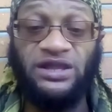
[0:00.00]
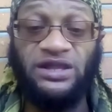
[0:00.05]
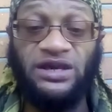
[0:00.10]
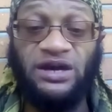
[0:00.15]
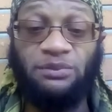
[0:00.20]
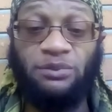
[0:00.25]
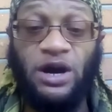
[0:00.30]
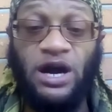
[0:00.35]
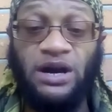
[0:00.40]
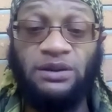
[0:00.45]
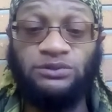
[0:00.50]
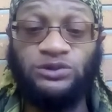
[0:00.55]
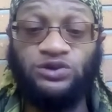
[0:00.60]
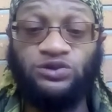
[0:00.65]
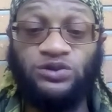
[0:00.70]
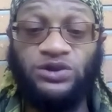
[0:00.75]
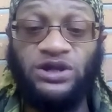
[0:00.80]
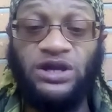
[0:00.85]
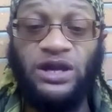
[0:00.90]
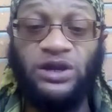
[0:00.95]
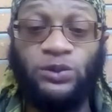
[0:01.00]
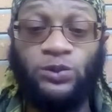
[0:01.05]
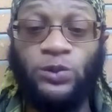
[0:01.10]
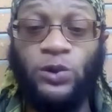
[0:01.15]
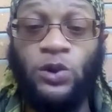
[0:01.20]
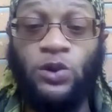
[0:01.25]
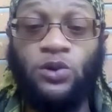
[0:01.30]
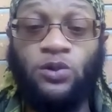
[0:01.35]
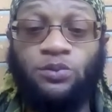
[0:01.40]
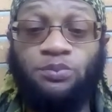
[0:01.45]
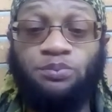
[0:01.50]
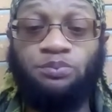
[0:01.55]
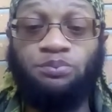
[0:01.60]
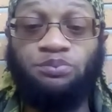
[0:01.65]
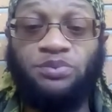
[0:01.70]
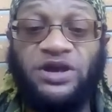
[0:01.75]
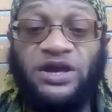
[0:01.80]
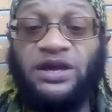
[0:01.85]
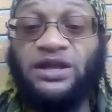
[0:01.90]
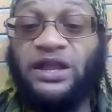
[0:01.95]
a palm tree and grow
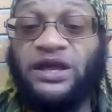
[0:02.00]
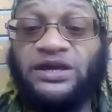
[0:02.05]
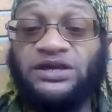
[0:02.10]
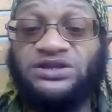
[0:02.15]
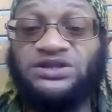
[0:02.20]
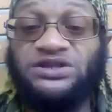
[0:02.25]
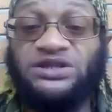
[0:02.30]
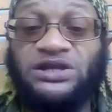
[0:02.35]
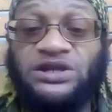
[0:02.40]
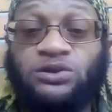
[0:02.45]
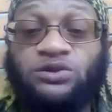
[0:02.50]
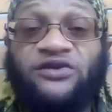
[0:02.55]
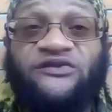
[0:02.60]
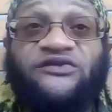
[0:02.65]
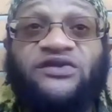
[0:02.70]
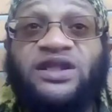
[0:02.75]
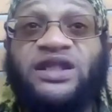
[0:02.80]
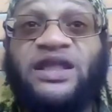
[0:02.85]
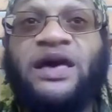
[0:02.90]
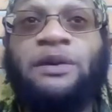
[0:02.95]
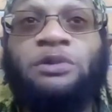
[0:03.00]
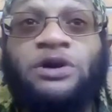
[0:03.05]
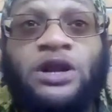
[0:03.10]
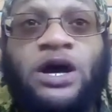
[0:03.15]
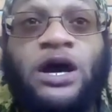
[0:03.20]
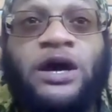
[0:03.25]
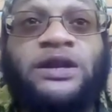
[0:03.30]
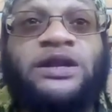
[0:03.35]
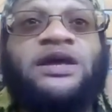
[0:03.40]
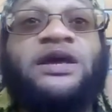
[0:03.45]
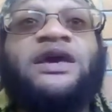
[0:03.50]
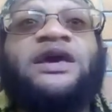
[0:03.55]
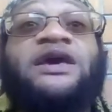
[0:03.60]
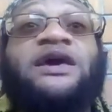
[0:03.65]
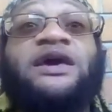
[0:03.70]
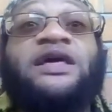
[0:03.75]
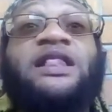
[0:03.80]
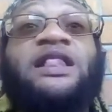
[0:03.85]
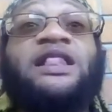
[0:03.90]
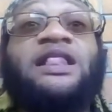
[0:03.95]
big like a cedar of Lebanon.
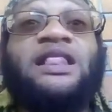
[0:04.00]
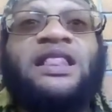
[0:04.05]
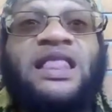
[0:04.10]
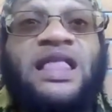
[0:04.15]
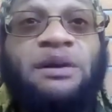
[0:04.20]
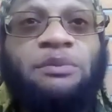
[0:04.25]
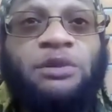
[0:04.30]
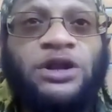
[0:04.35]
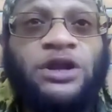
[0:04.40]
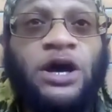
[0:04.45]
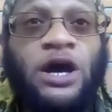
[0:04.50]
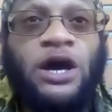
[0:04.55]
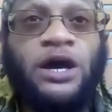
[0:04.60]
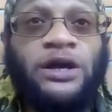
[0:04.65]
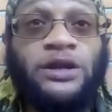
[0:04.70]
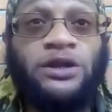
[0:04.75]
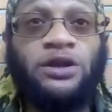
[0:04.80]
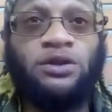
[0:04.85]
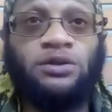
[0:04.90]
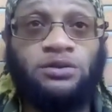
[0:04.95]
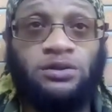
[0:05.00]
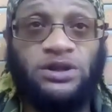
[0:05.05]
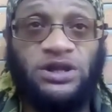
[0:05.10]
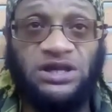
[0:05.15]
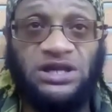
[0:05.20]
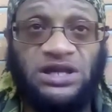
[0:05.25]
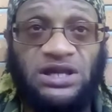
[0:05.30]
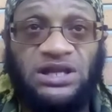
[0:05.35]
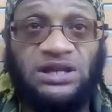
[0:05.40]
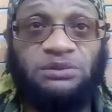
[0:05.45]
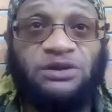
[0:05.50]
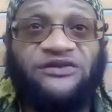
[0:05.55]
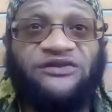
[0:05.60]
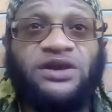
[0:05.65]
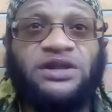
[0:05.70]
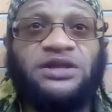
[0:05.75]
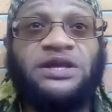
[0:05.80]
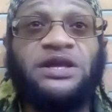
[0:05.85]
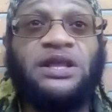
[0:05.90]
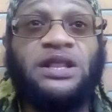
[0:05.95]
In Lebanon, the kingdom of
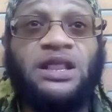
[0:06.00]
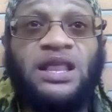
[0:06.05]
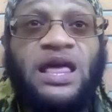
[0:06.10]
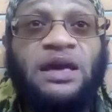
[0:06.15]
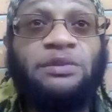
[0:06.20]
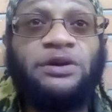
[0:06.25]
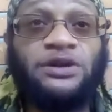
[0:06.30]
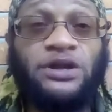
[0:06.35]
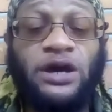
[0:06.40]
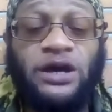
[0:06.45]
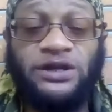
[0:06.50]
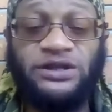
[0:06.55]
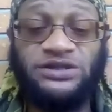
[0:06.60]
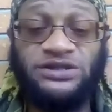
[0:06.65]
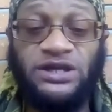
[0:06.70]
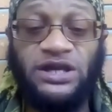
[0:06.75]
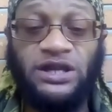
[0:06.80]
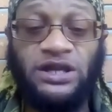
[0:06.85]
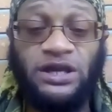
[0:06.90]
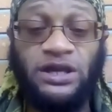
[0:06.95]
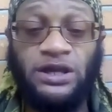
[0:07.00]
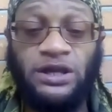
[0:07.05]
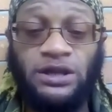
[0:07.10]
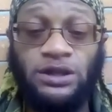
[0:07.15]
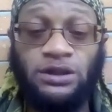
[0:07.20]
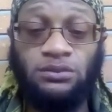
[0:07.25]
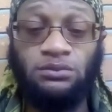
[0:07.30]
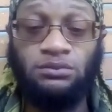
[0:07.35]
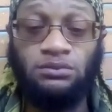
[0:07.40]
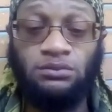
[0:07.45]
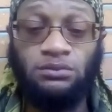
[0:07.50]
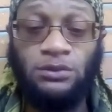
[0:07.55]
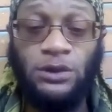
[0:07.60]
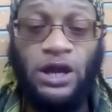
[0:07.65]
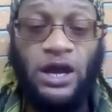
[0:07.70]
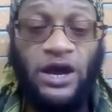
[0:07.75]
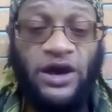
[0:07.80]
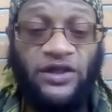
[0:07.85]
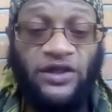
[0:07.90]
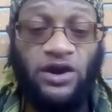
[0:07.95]
Eden, Lebanon, is at hand.
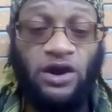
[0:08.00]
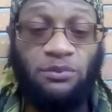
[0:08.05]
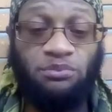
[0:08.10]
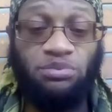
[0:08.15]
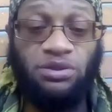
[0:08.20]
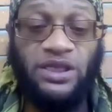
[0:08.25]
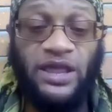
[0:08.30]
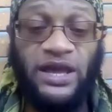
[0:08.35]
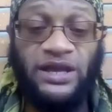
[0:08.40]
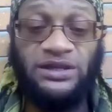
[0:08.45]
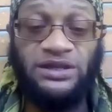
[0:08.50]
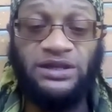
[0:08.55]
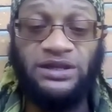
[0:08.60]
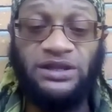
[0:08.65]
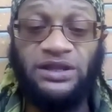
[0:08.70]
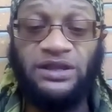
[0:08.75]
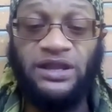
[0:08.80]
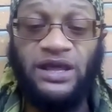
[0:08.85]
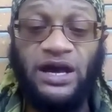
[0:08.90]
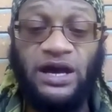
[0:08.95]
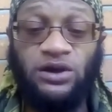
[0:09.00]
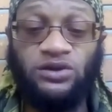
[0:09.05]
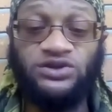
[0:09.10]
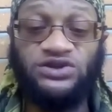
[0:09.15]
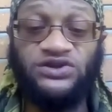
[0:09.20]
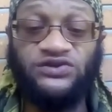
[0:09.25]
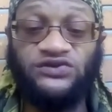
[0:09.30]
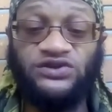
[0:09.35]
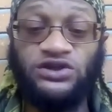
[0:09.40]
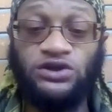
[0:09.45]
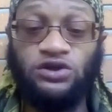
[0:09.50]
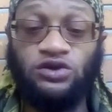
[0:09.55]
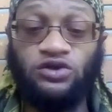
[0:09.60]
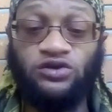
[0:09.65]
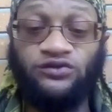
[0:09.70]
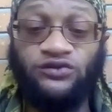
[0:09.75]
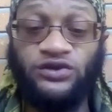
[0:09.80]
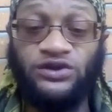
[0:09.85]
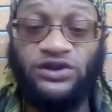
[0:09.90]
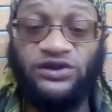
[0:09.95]
They are planted in the house of
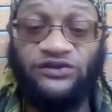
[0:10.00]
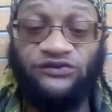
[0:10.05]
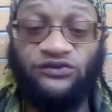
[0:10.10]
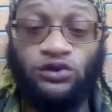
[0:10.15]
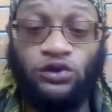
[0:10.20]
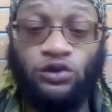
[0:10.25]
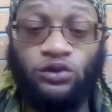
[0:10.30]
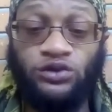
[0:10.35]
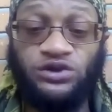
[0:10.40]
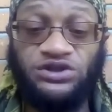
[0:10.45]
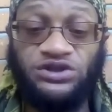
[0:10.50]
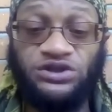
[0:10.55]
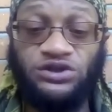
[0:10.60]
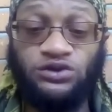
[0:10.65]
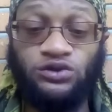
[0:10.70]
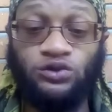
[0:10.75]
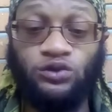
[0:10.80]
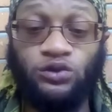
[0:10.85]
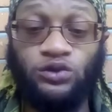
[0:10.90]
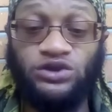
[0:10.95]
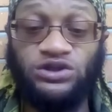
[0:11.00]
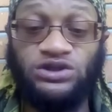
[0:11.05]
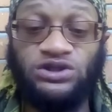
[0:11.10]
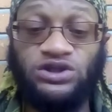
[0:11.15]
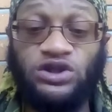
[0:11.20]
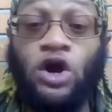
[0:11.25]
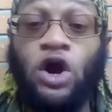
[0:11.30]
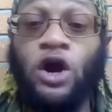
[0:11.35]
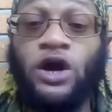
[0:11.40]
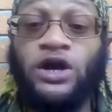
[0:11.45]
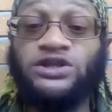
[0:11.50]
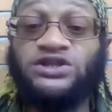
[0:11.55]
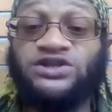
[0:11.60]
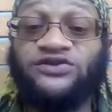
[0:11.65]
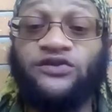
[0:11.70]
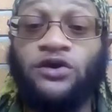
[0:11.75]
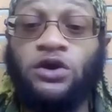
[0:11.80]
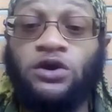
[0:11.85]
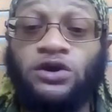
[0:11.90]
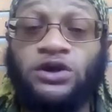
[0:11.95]
Jehovah. They flourish in the courtyards of
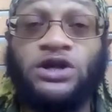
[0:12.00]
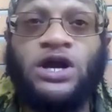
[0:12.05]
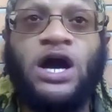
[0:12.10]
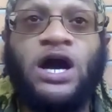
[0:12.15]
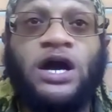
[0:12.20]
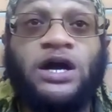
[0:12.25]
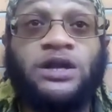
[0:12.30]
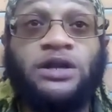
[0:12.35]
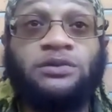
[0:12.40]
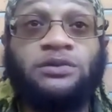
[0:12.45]
our God.